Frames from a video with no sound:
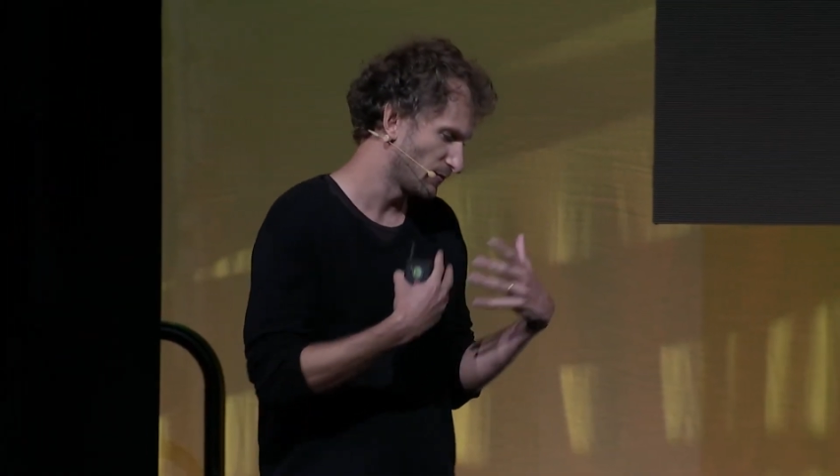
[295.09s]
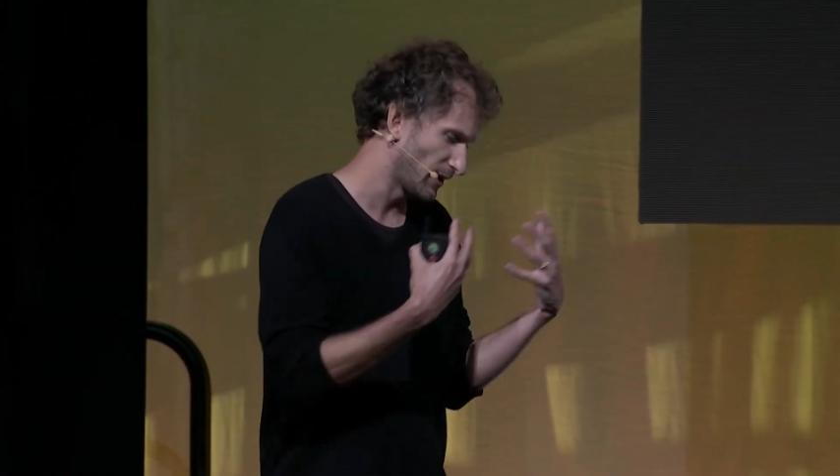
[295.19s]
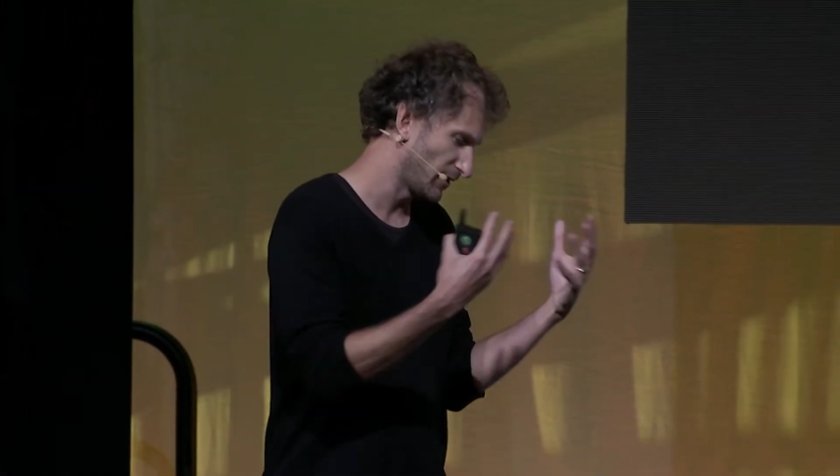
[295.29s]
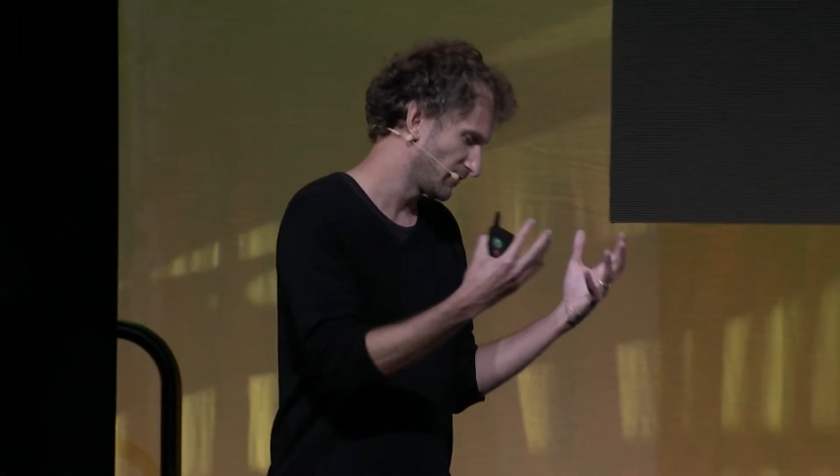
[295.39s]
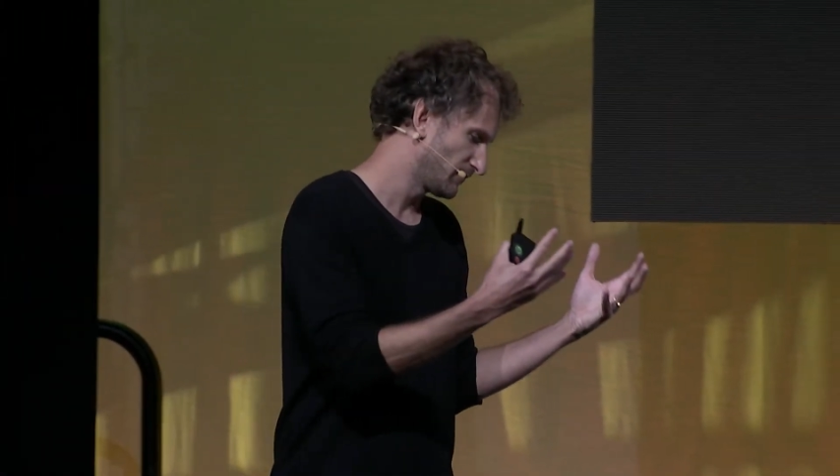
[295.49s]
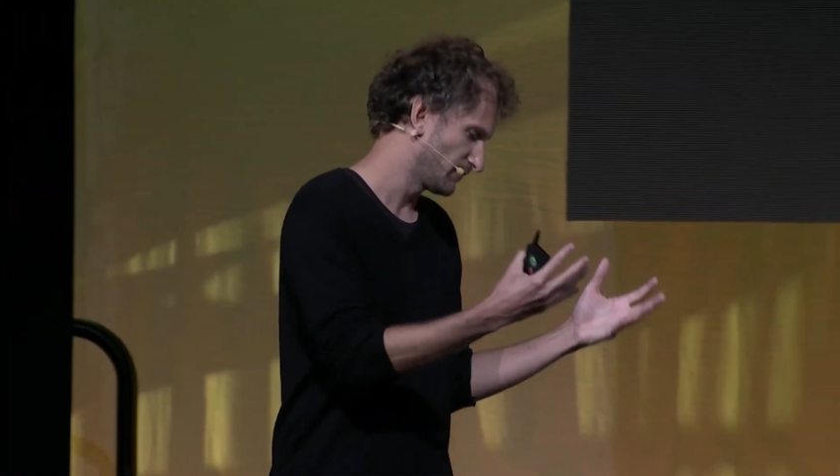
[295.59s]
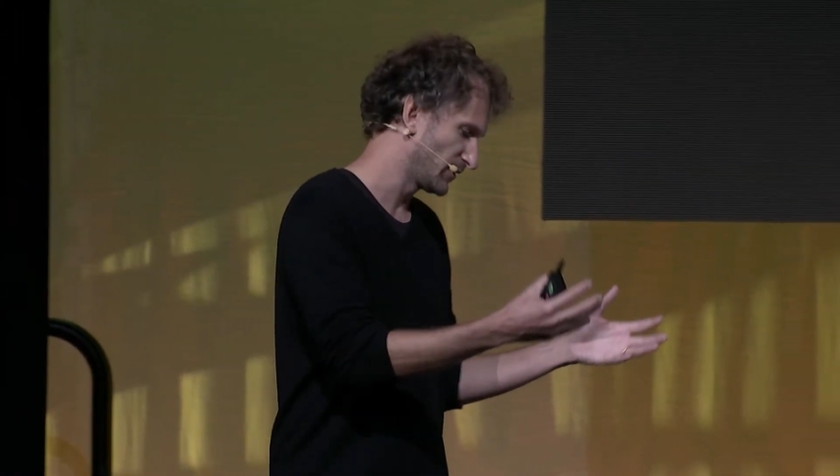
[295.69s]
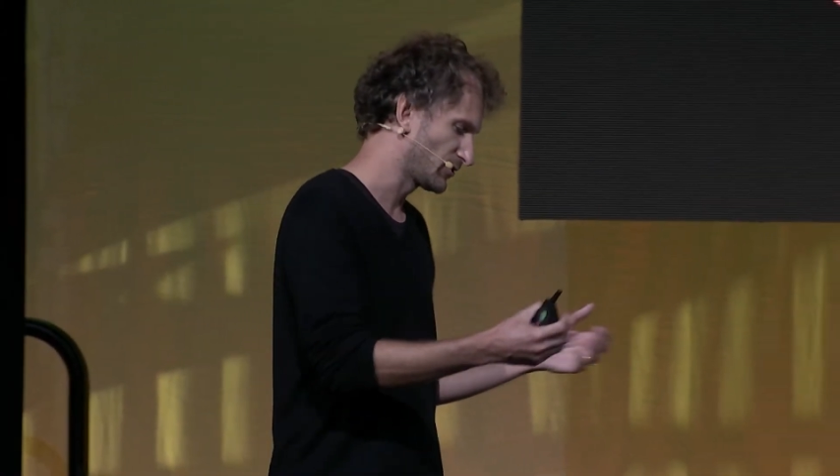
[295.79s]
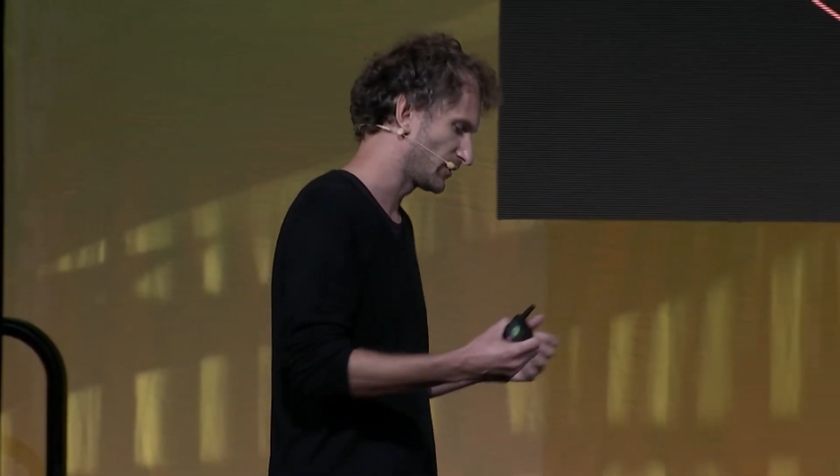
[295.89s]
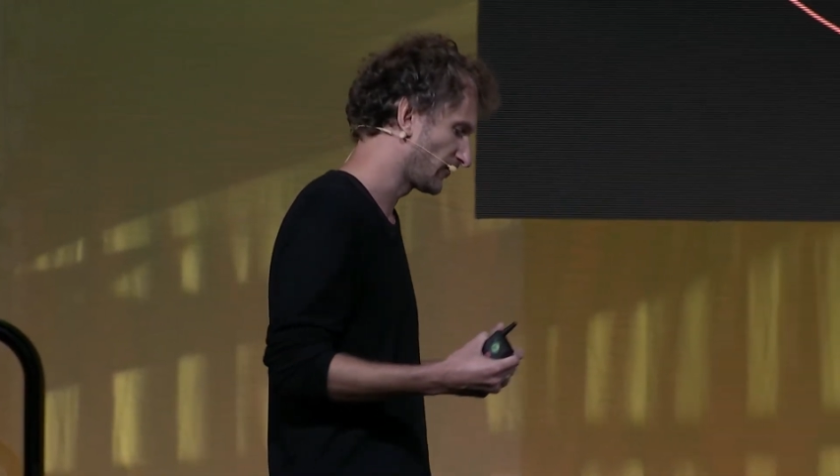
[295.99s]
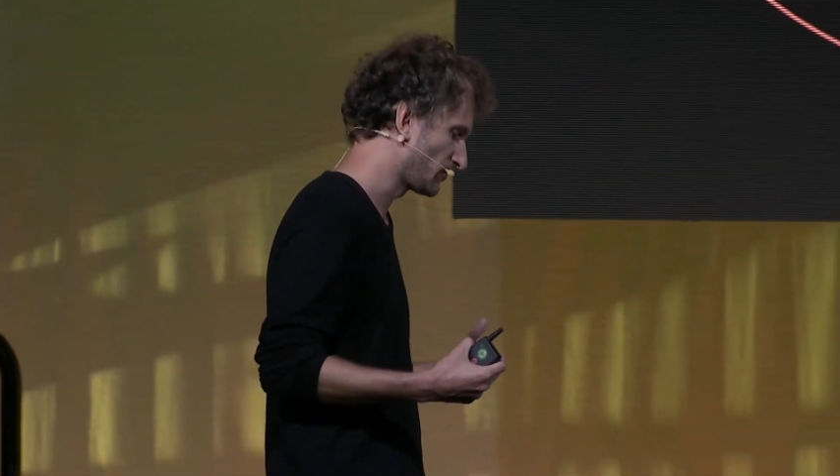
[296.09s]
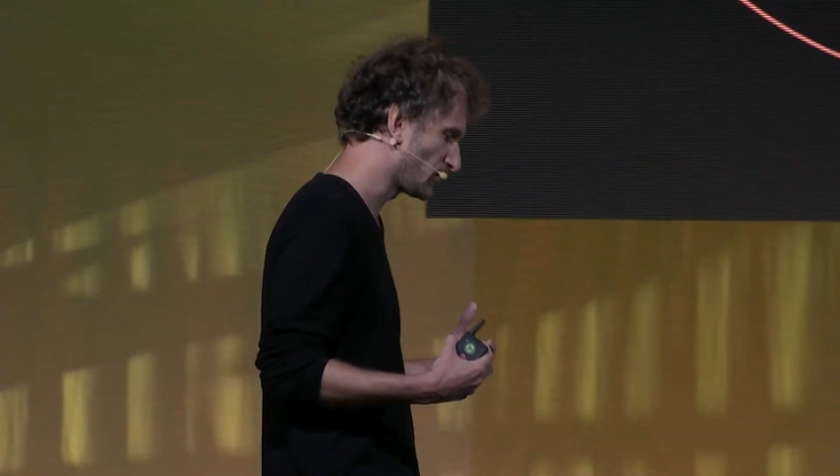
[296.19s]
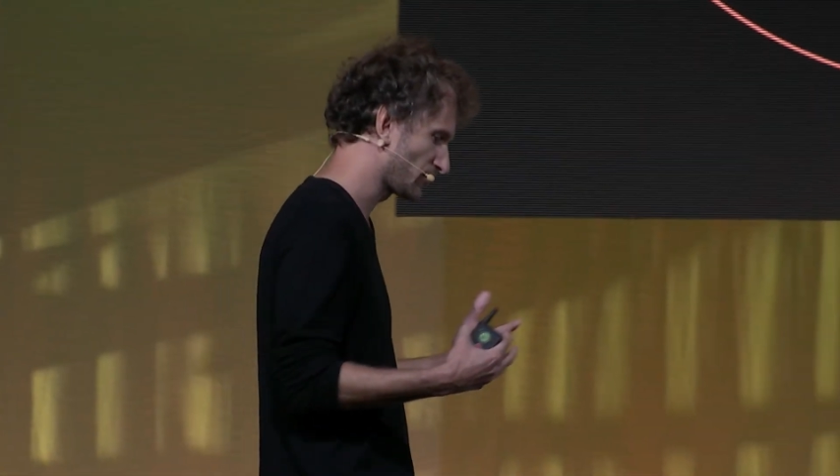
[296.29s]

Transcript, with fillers: buy Bitcoin every month,